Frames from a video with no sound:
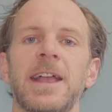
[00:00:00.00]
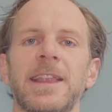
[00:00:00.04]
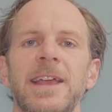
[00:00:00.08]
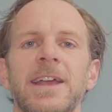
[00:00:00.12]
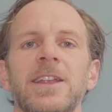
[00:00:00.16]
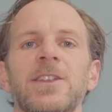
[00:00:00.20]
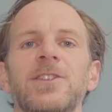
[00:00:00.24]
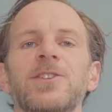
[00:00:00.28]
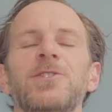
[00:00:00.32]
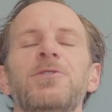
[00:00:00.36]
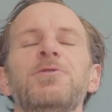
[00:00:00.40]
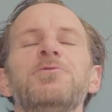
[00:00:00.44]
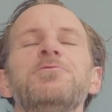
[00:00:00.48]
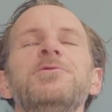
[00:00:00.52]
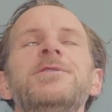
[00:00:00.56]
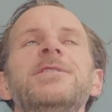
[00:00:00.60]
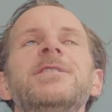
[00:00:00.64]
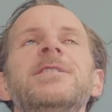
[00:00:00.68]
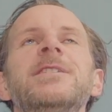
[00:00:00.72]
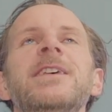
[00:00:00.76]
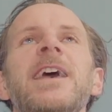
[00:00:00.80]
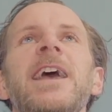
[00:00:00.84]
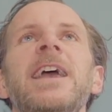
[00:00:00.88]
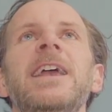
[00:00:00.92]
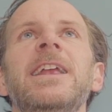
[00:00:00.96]
And I don't
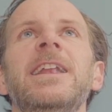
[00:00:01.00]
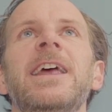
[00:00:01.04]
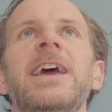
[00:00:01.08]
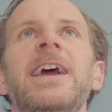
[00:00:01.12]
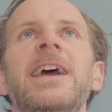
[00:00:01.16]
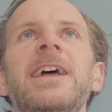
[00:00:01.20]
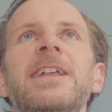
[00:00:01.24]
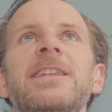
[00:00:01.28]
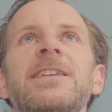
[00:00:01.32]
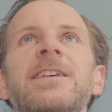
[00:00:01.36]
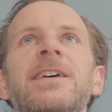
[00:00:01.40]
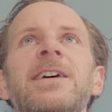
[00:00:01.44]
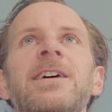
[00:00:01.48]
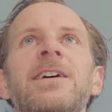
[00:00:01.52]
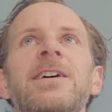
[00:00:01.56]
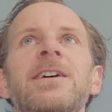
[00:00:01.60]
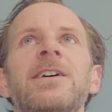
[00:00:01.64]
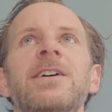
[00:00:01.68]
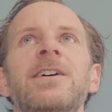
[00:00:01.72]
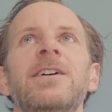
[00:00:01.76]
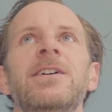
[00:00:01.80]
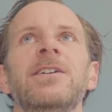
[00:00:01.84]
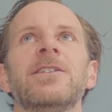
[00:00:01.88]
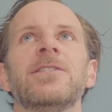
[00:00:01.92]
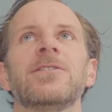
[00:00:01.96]
say that
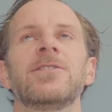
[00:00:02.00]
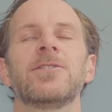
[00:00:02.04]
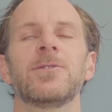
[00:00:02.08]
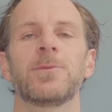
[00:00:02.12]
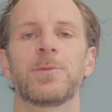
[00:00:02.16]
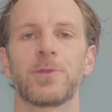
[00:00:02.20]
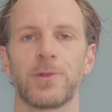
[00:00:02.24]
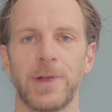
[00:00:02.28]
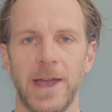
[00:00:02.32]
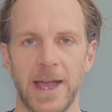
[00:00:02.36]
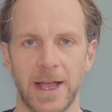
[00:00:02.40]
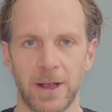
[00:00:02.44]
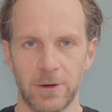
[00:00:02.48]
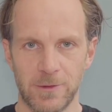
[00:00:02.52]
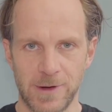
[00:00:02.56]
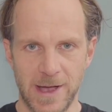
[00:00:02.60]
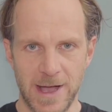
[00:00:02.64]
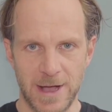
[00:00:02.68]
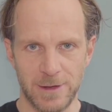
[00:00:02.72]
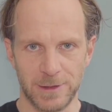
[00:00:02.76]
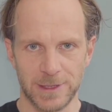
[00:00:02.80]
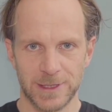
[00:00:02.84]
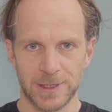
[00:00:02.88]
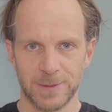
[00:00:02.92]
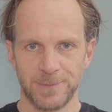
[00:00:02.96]
to brag
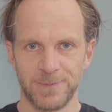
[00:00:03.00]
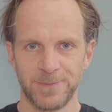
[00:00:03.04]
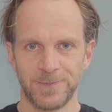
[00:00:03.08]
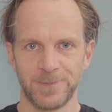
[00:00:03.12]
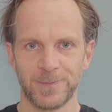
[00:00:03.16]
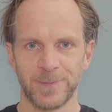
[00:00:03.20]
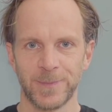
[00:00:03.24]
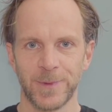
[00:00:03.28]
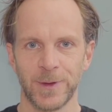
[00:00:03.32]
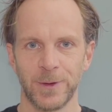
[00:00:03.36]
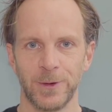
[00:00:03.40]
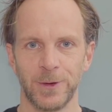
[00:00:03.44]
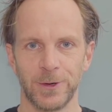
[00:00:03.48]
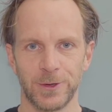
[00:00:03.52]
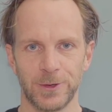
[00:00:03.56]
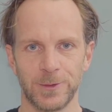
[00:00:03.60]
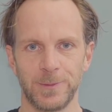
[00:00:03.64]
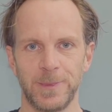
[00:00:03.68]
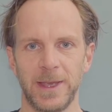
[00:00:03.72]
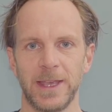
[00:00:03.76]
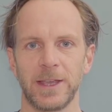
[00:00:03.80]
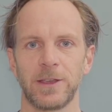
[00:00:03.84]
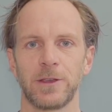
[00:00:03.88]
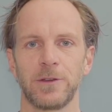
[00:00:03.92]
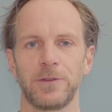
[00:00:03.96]
around or to
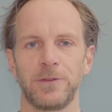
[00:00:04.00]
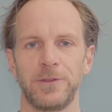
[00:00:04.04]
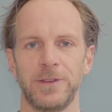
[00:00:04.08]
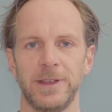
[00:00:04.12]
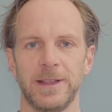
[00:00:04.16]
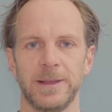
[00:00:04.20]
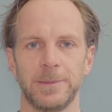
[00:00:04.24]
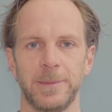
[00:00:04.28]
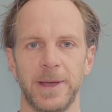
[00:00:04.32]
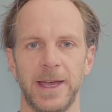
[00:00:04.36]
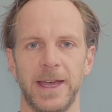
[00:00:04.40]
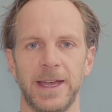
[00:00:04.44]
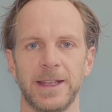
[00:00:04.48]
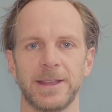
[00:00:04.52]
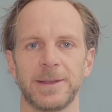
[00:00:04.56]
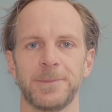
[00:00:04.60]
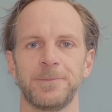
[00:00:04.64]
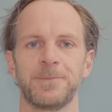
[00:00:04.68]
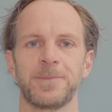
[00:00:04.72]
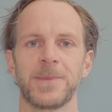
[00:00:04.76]
make you feel bad.